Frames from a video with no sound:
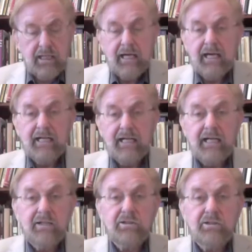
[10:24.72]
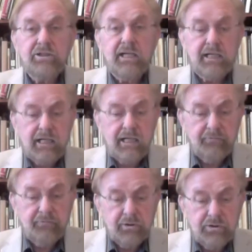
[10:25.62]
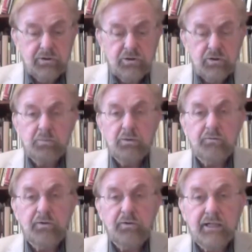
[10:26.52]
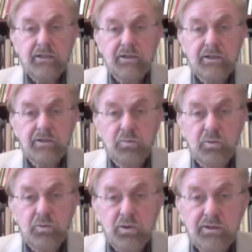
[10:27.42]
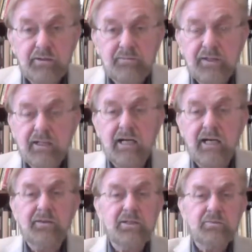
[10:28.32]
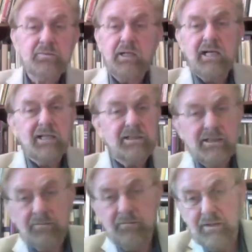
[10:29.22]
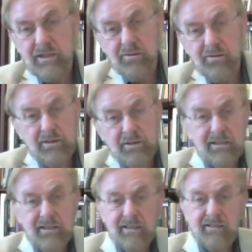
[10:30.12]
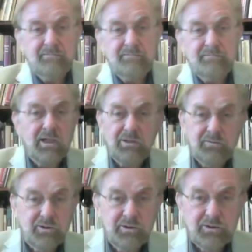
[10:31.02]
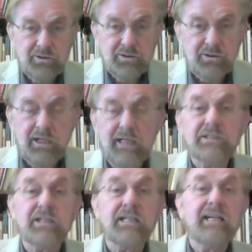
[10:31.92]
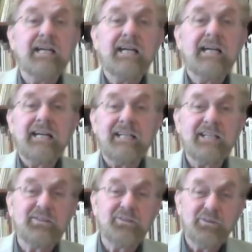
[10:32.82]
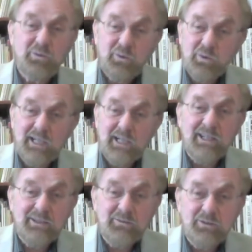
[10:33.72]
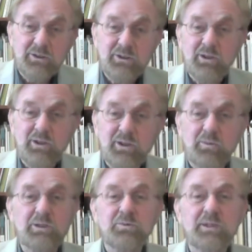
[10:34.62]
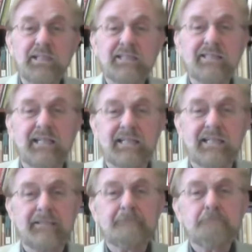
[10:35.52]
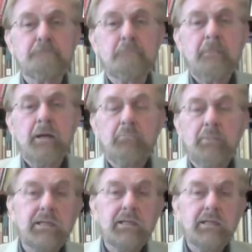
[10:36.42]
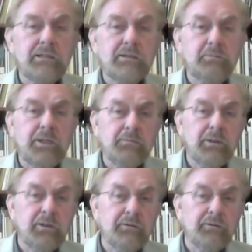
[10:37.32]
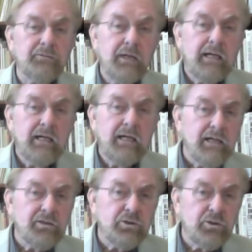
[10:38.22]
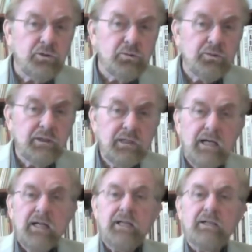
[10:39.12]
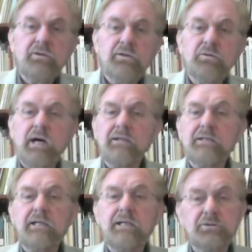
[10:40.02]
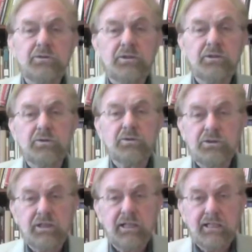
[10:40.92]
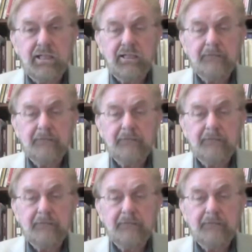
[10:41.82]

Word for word: and energetic efforts to perfect this world. Now, this may not seem terribly um, controversial to you. Actually, it is quite controversial, or it was when he said it, because people have assumed that throughout the history of Christianity,